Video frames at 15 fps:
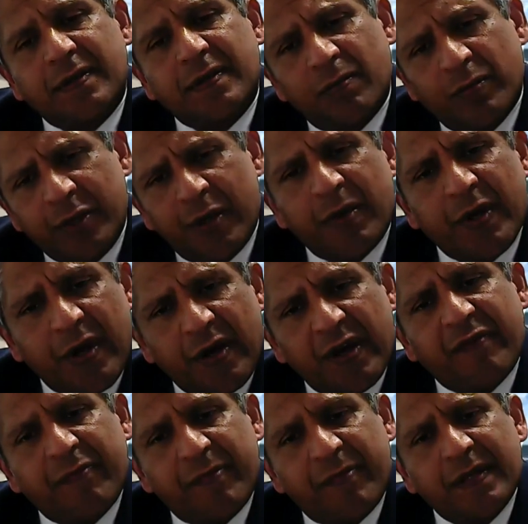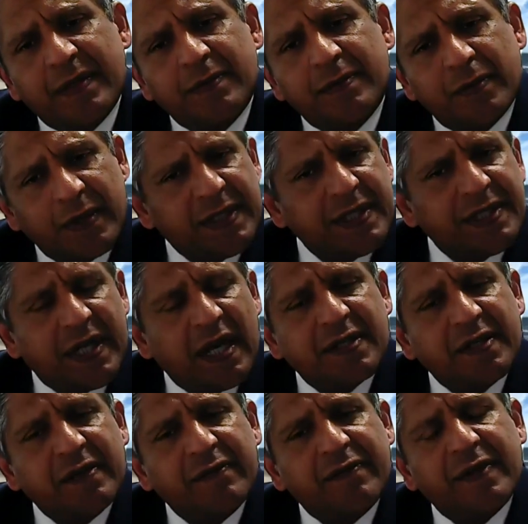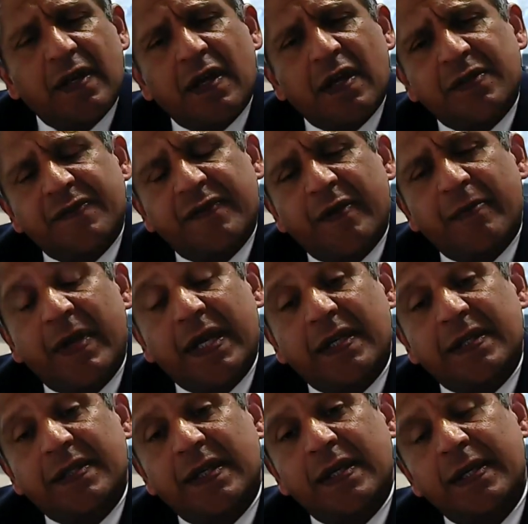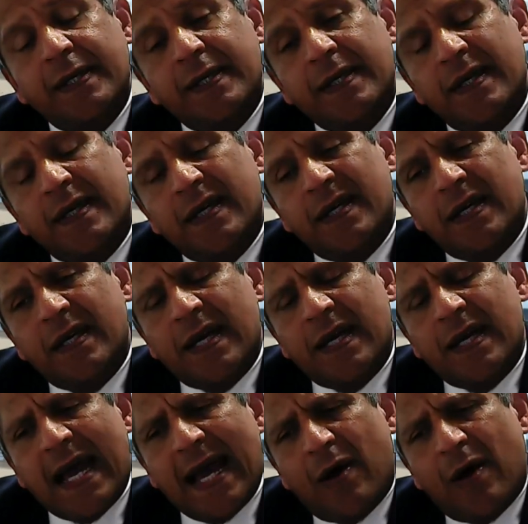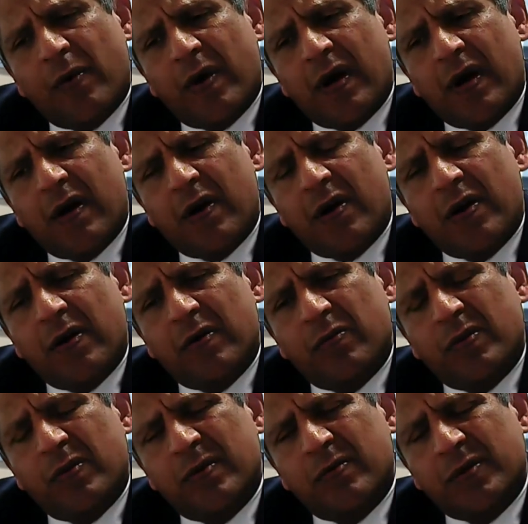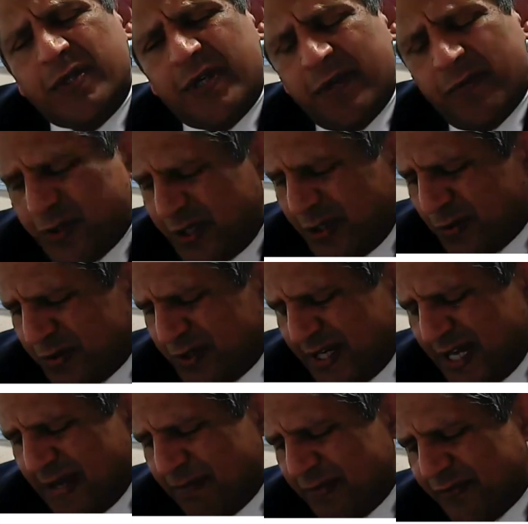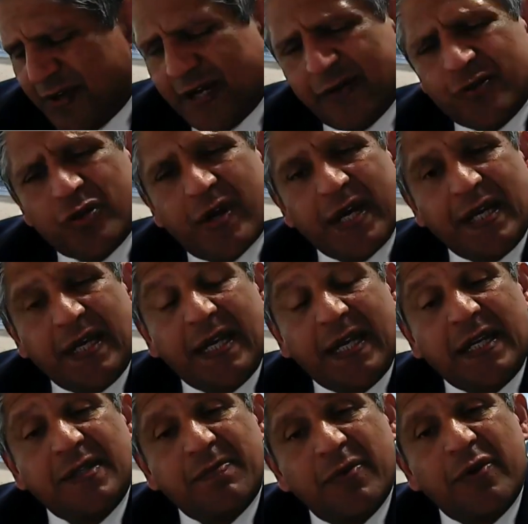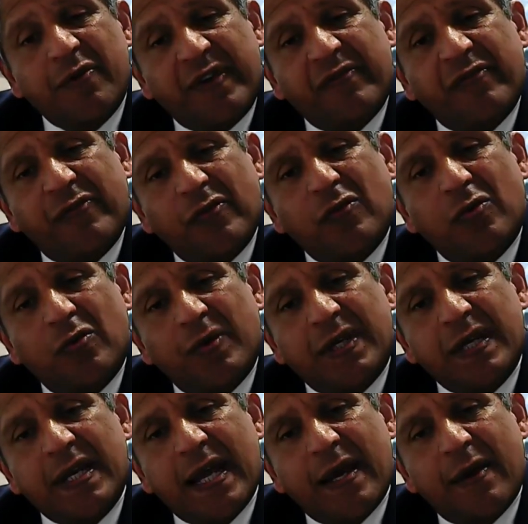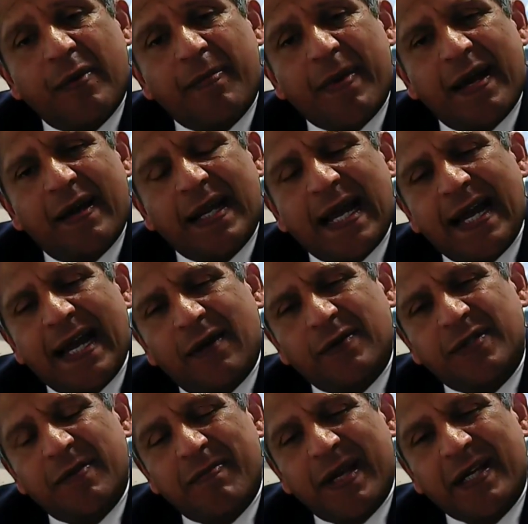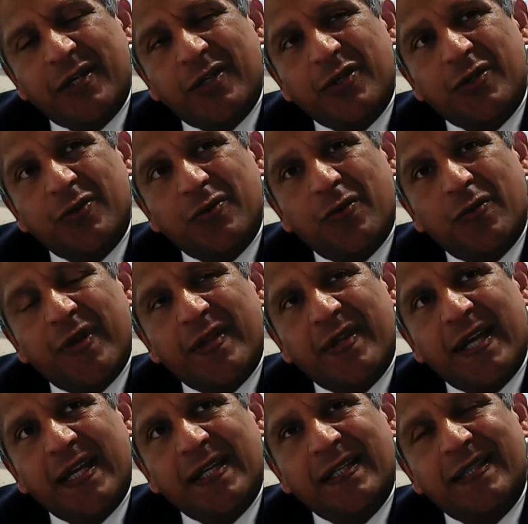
you and I have been sort of discussing for the last few minutes. What are your tips for our trainees moving forward now about how to make sure that they